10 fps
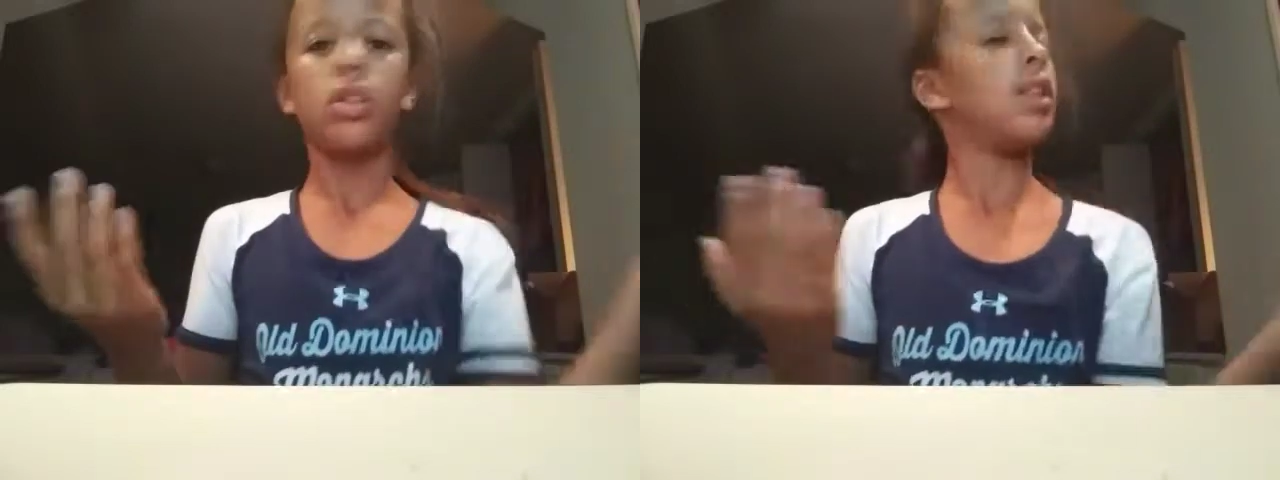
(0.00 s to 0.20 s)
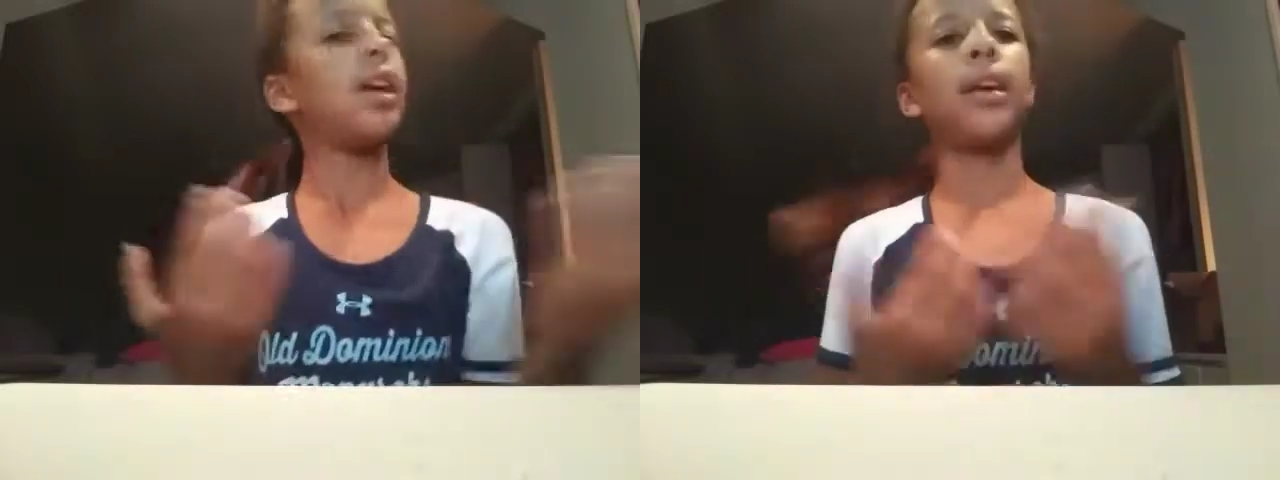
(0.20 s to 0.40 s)

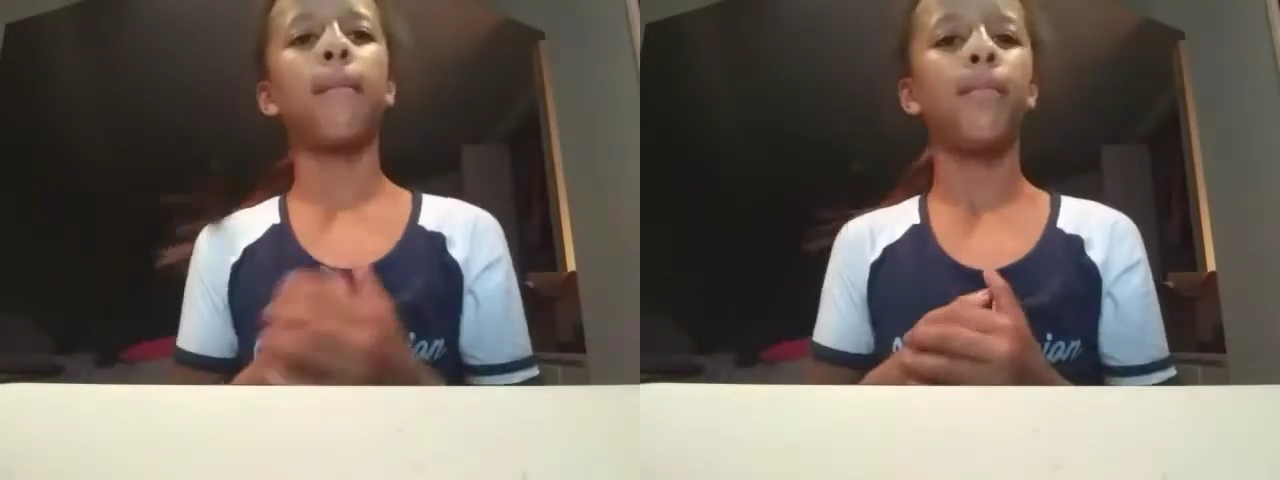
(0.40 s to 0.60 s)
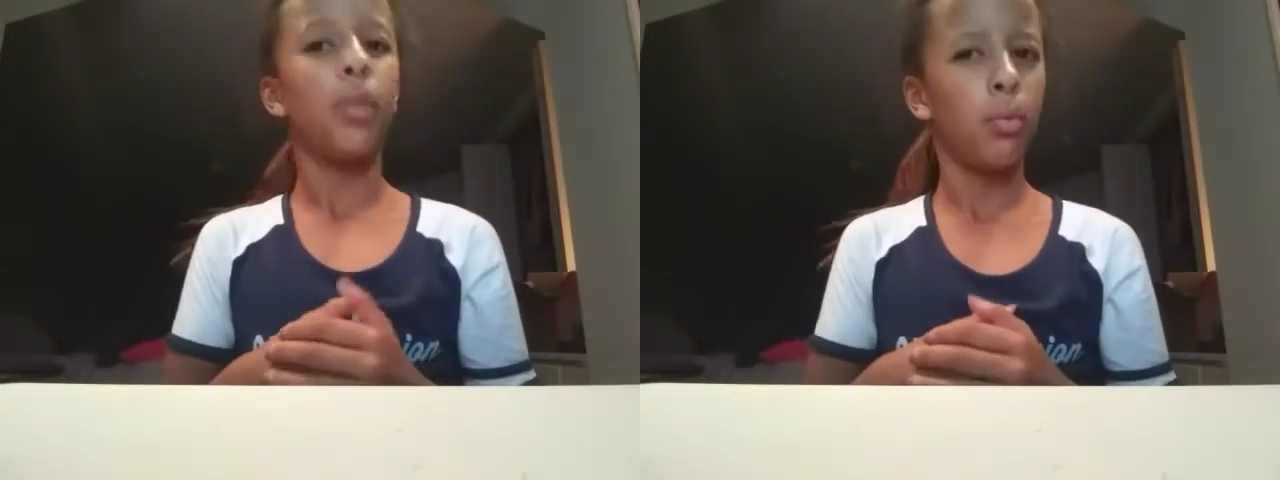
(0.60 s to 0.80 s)
And
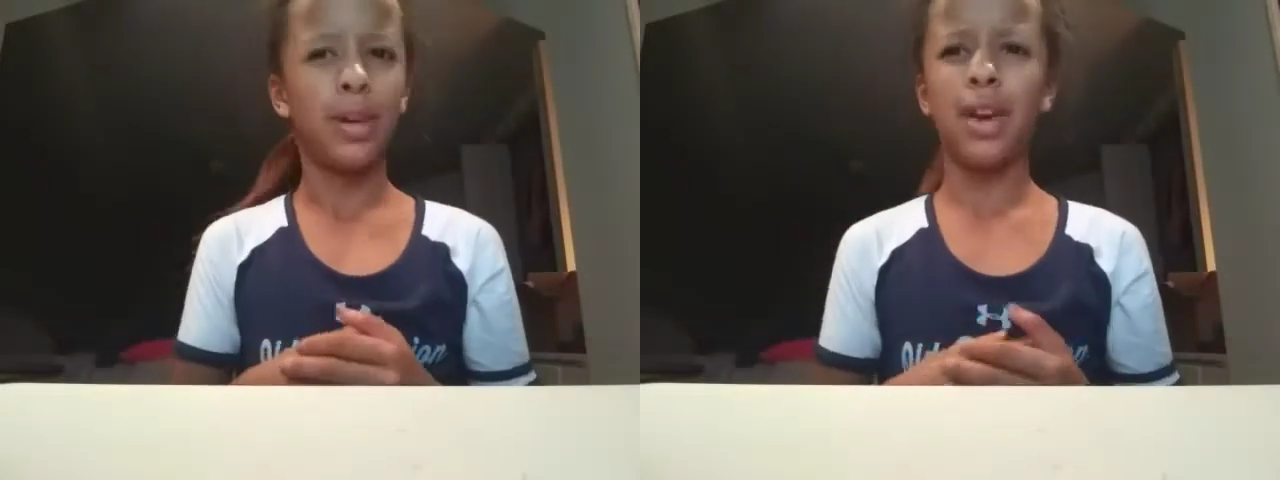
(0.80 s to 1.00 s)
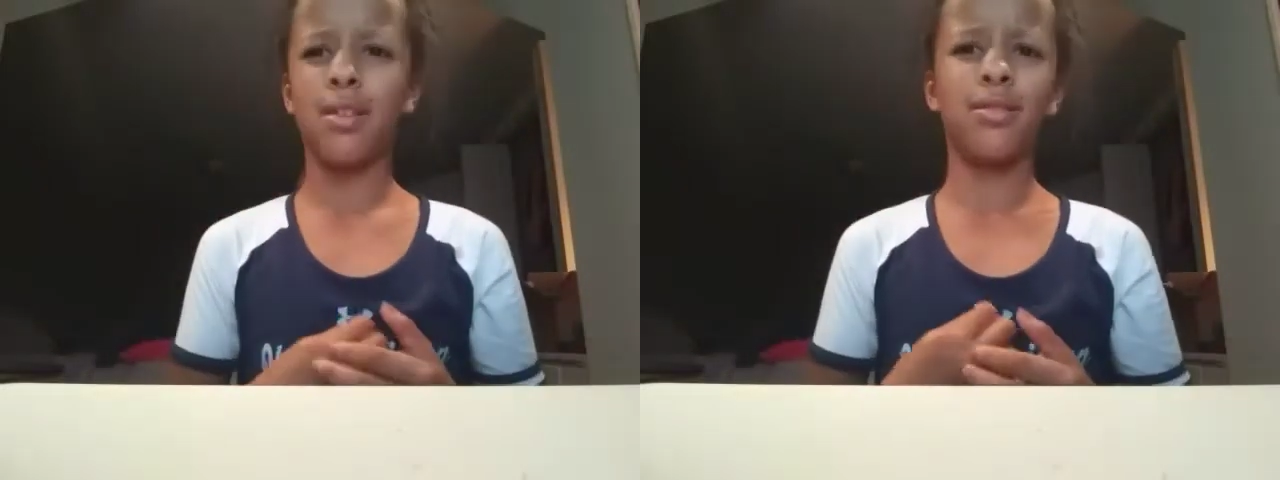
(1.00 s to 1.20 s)
like the
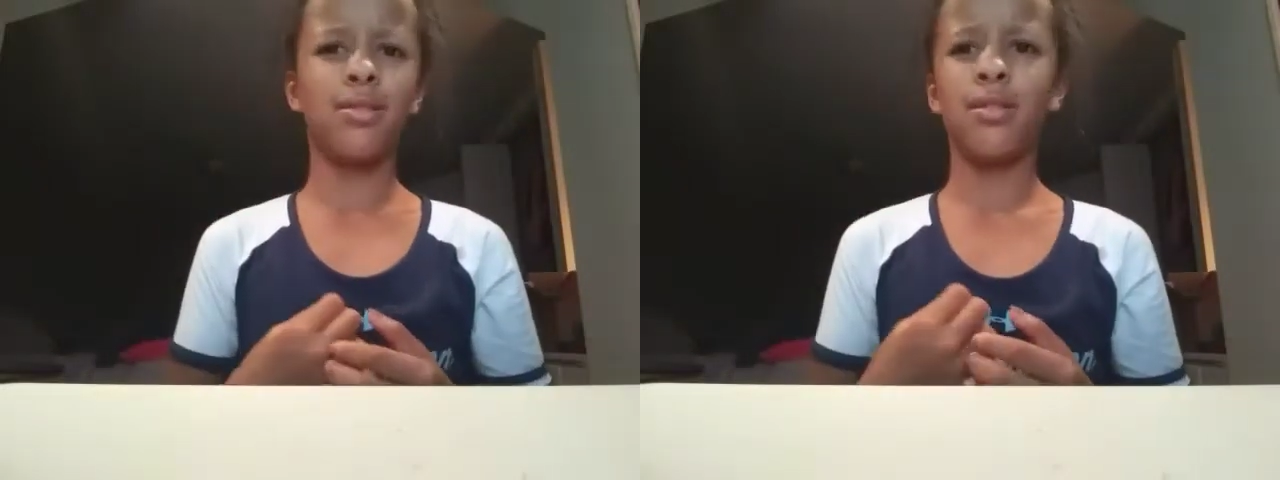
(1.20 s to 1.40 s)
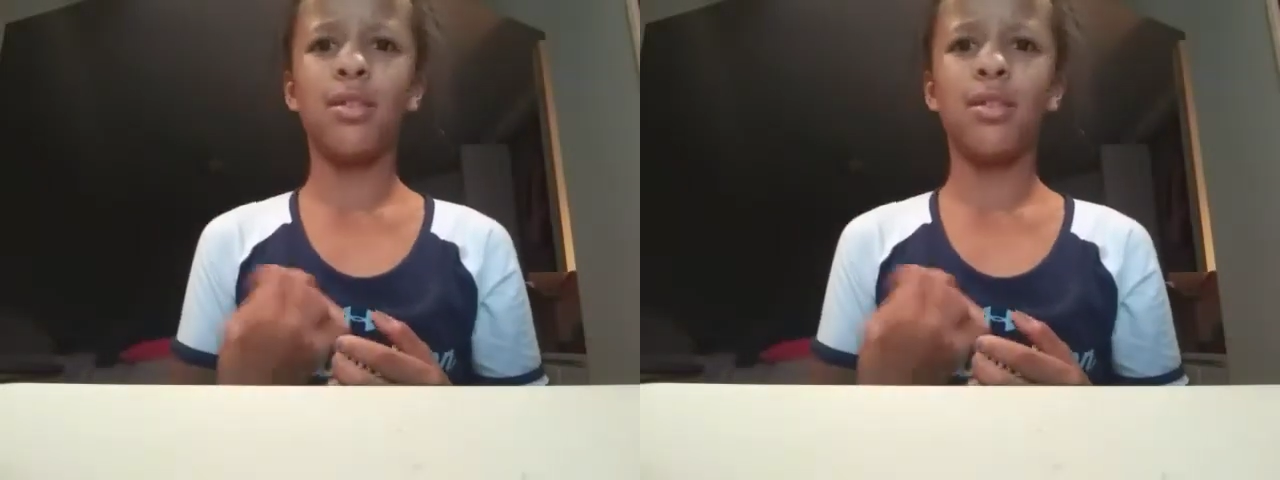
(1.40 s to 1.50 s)
weekends,